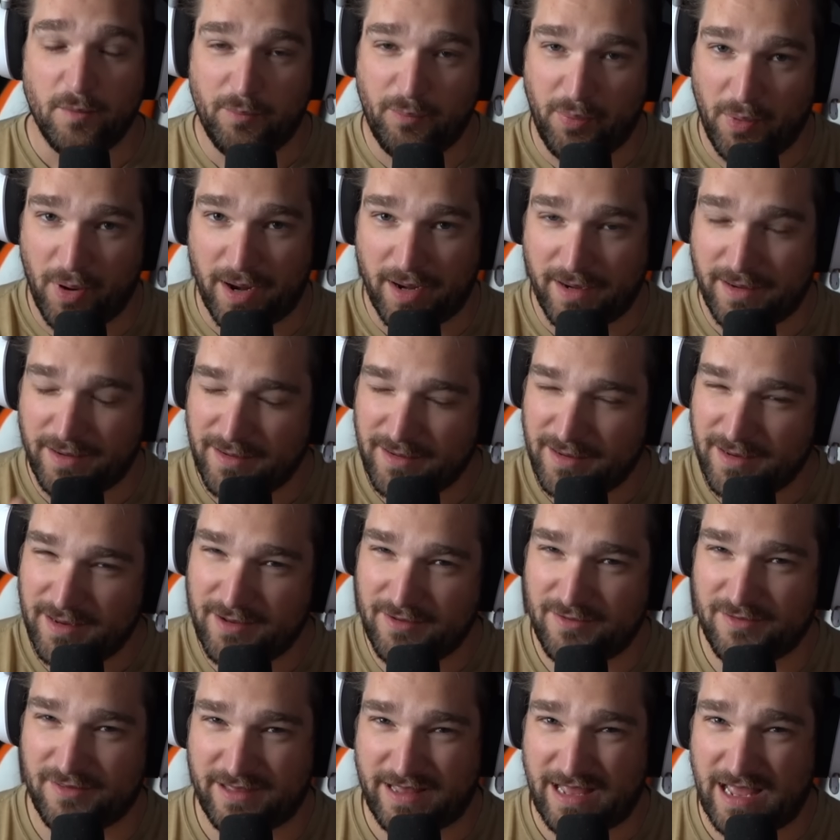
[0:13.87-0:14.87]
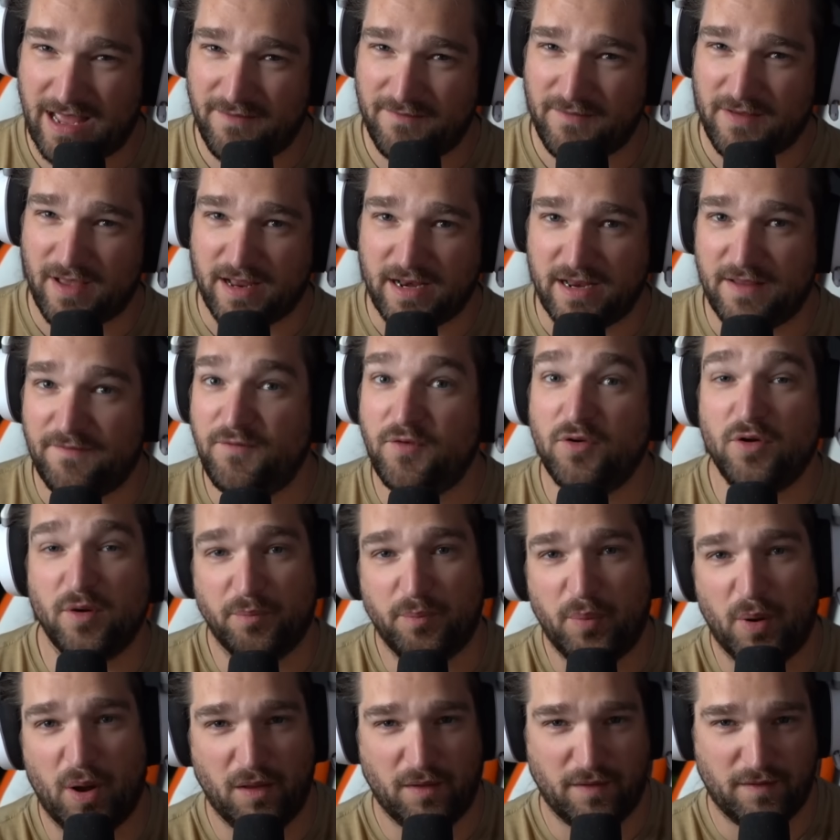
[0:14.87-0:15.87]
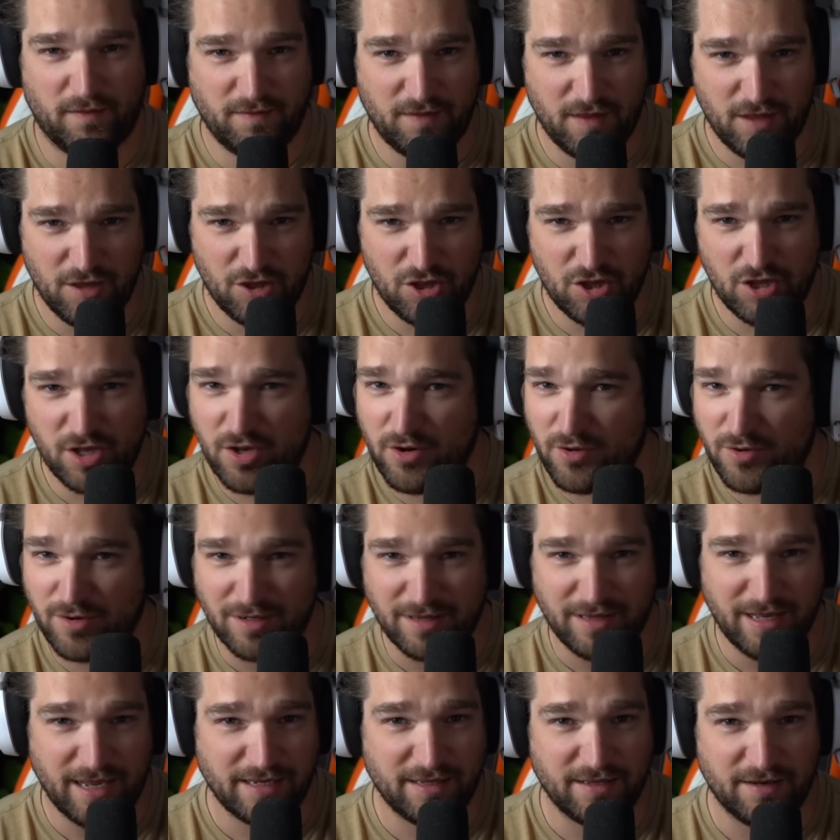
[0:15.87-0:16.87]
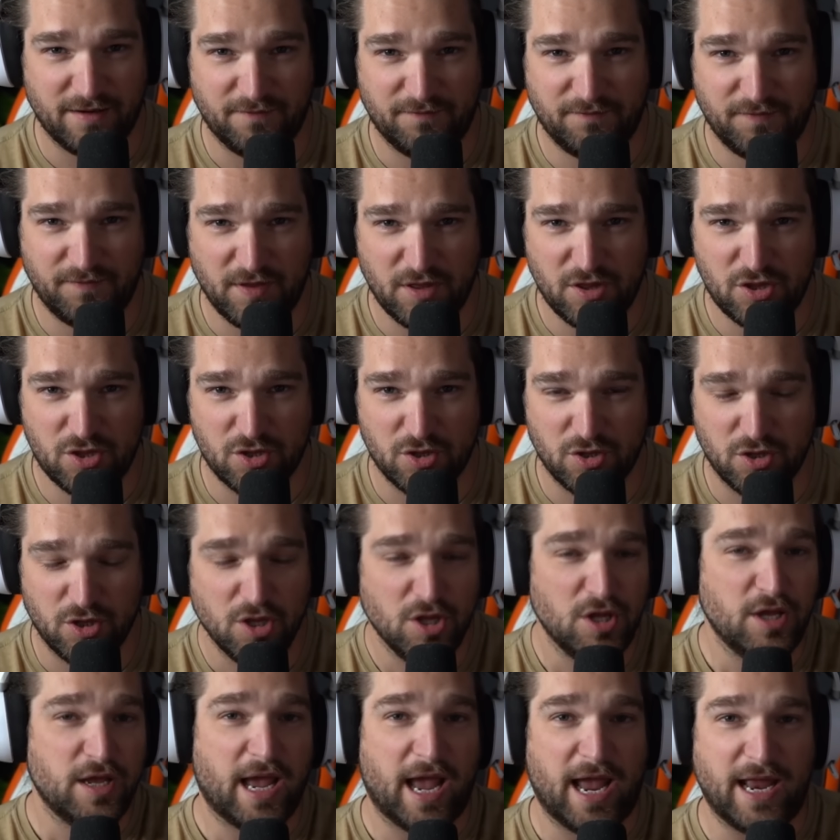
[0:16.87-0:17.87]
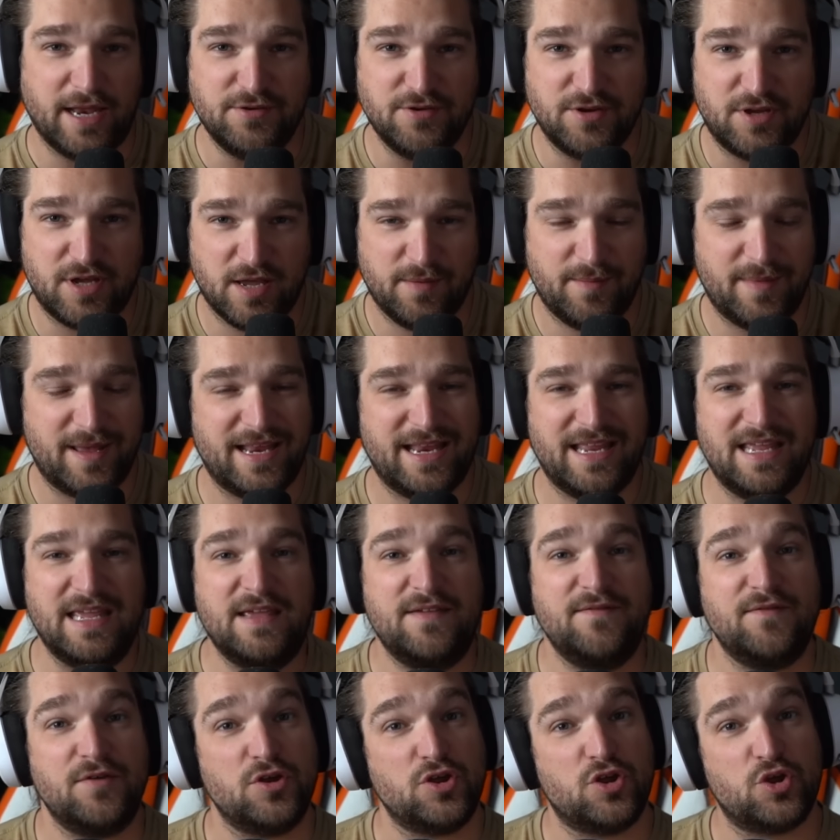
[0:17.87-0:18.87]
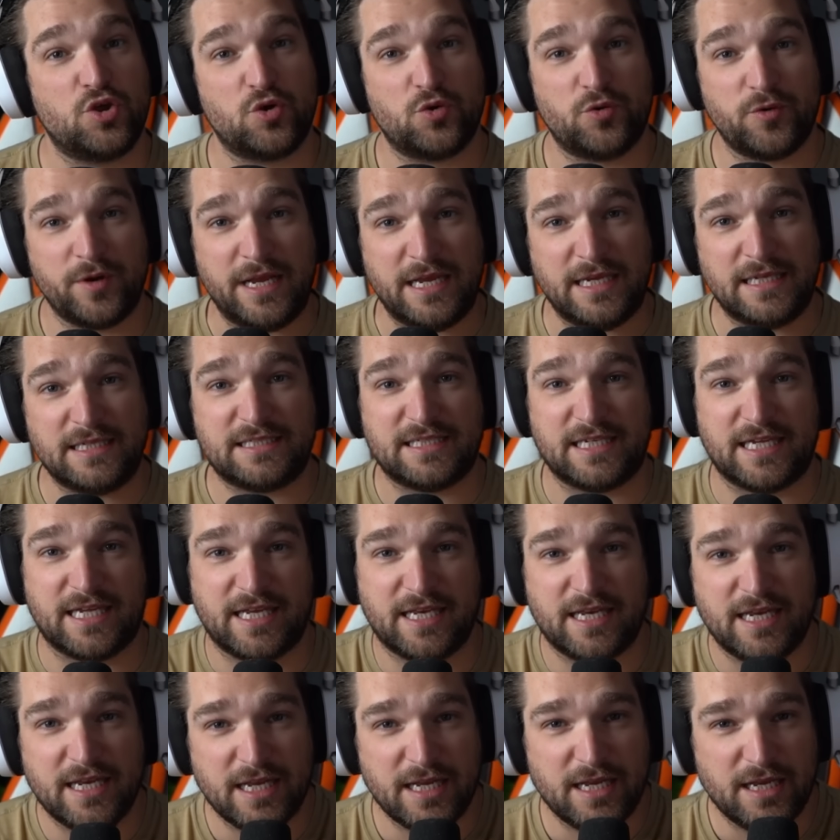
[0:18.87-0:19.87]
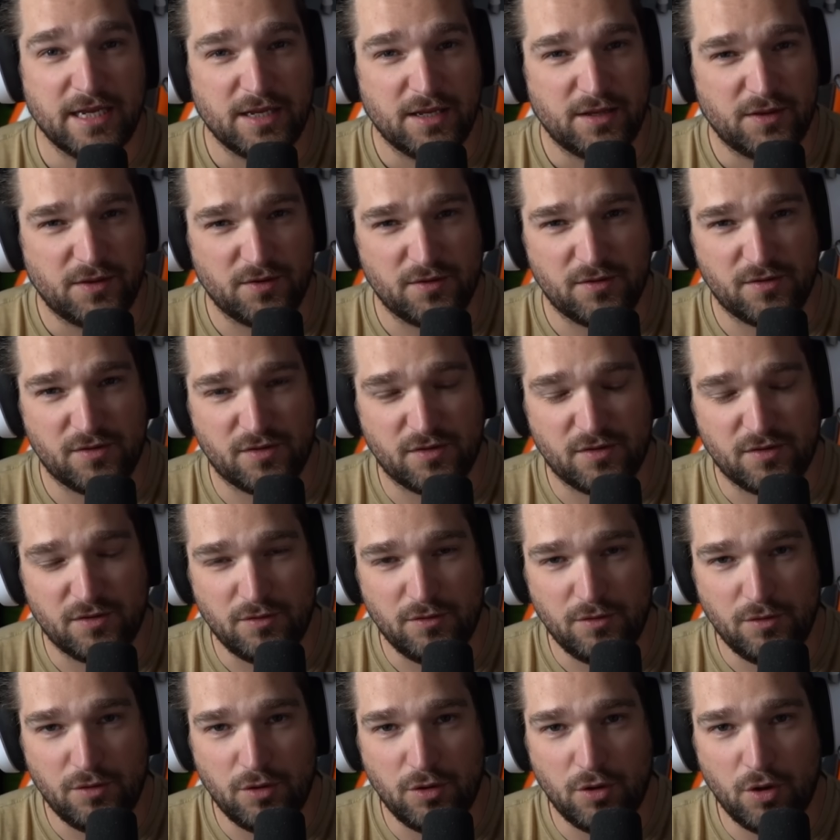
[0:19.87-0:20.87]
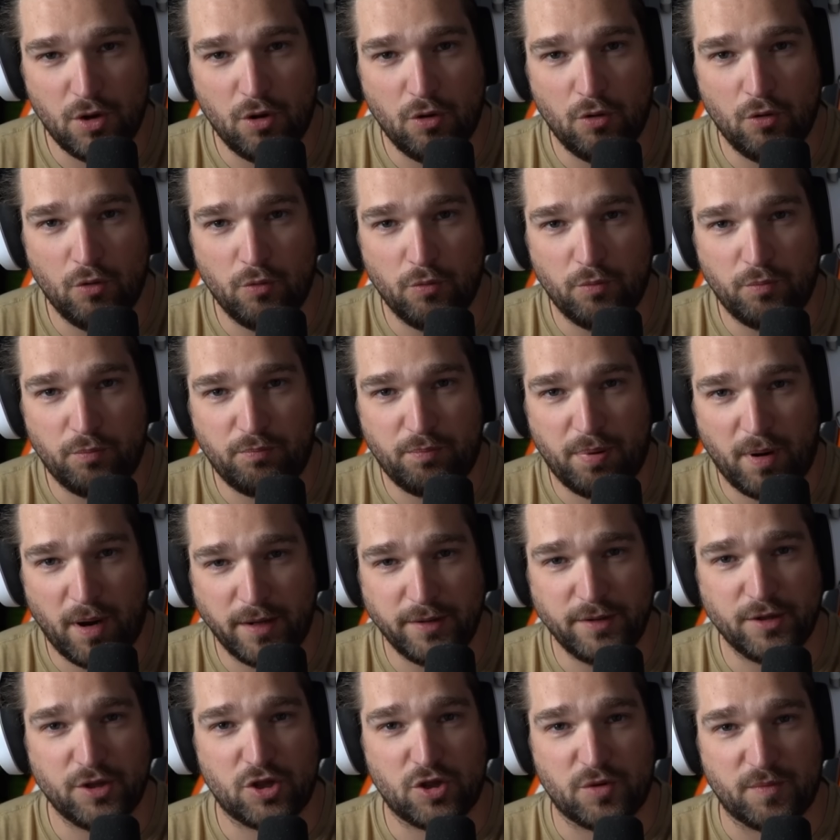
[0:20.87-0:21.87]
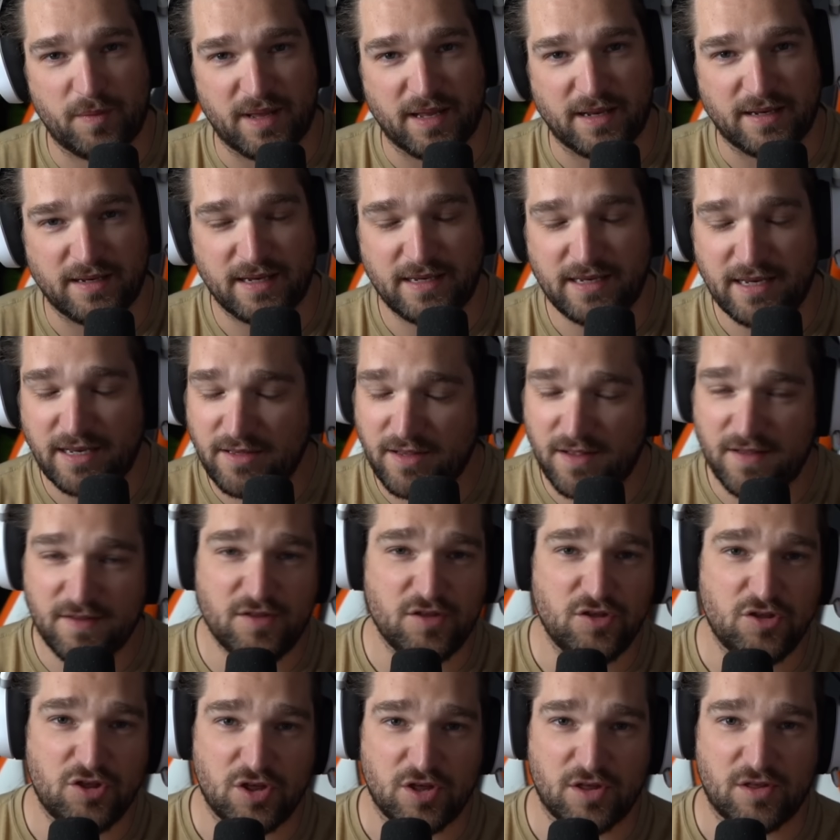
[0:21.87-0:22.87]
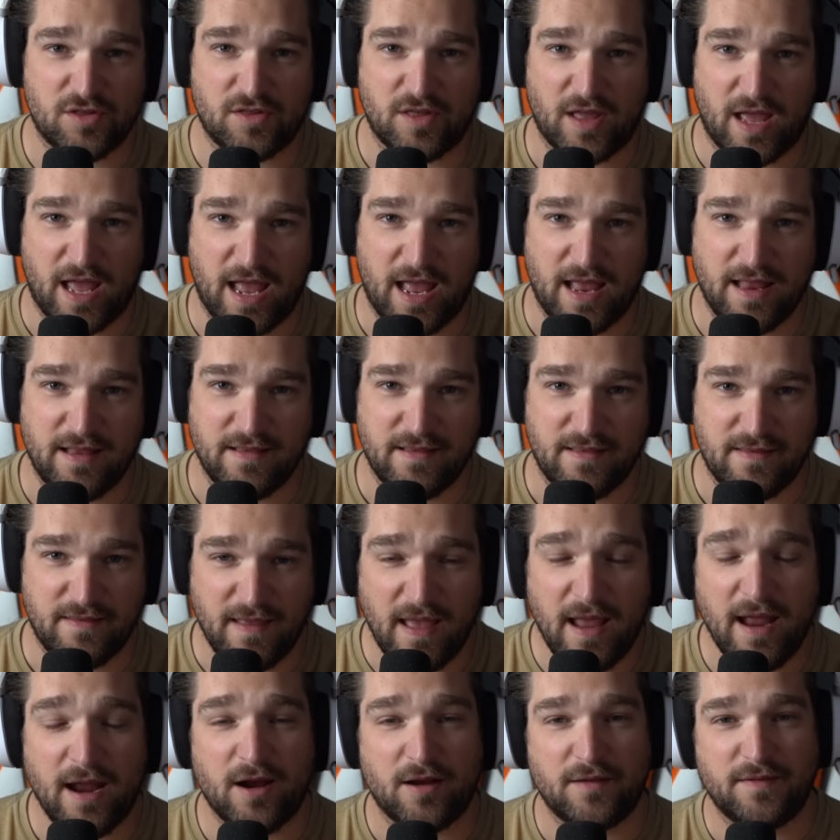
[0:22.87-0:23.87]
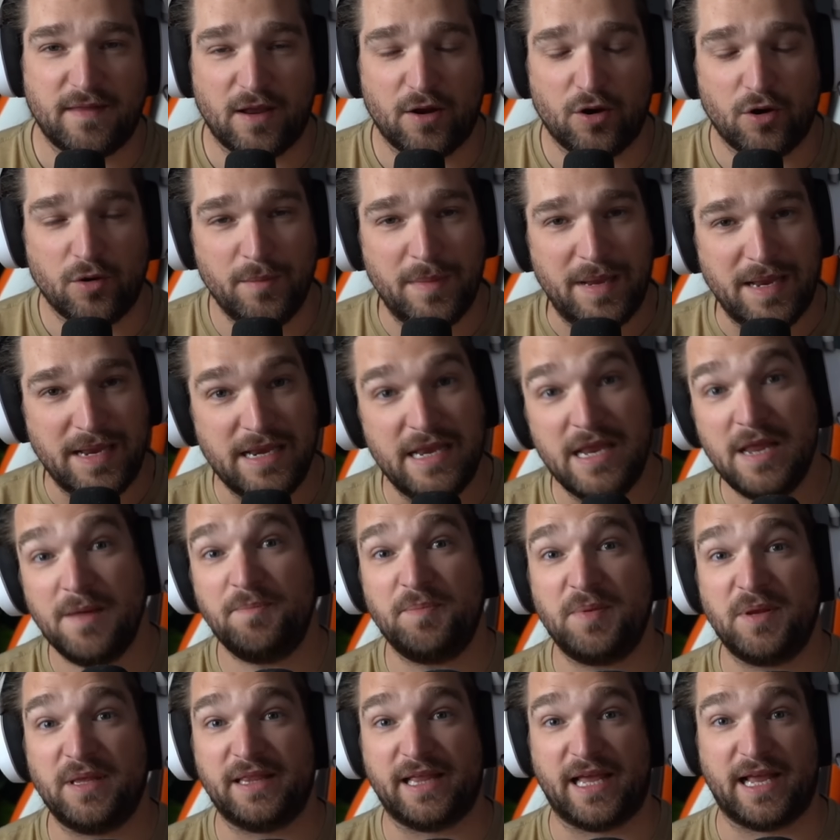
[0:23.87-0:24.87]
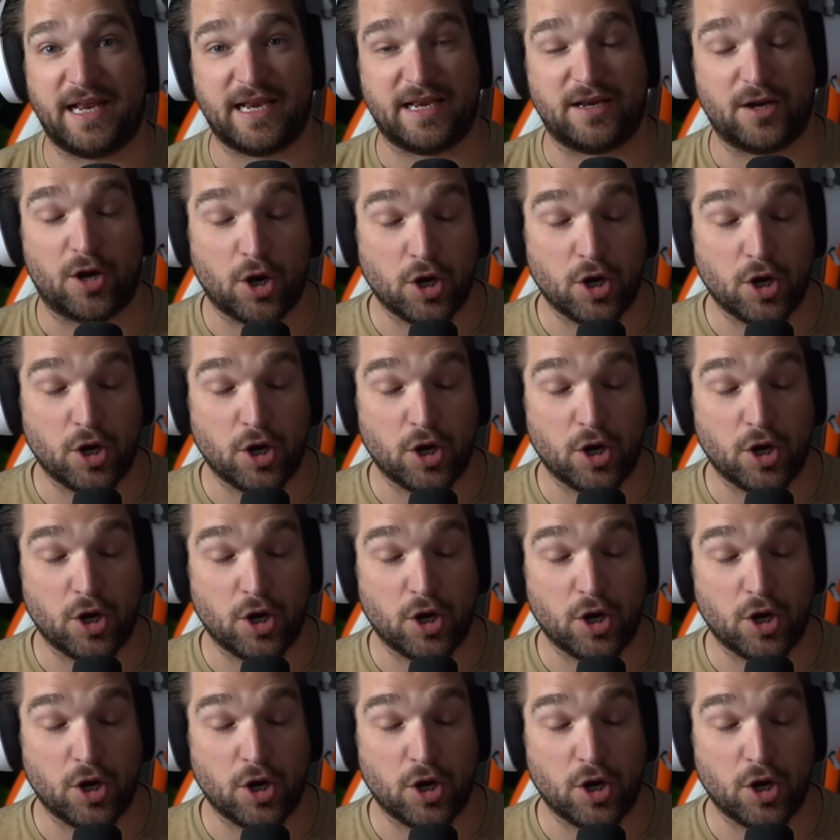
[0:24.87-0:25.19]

But here's a caveat. If you're a politician or an elected official and you commit even treason, there's no punishment. And it doesn't just end there. They are manipulating.